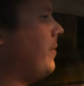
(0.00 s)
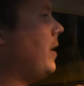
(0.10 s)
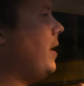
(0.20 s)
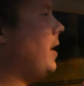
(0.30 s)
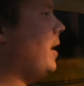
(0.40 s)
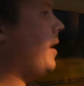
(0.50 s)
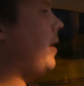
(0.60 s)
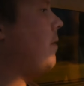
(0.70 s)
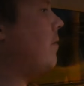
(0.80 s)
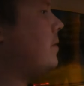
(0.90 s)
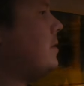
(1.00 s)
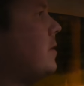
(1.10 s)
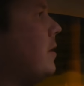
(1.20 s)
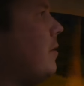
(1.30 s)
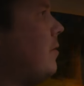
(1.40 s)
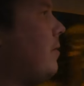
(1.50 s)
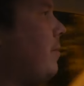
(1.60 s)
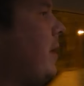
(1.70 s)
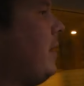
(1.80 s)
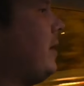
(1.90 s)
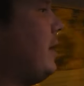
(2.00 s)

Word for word: you have to do it uh, occasionally.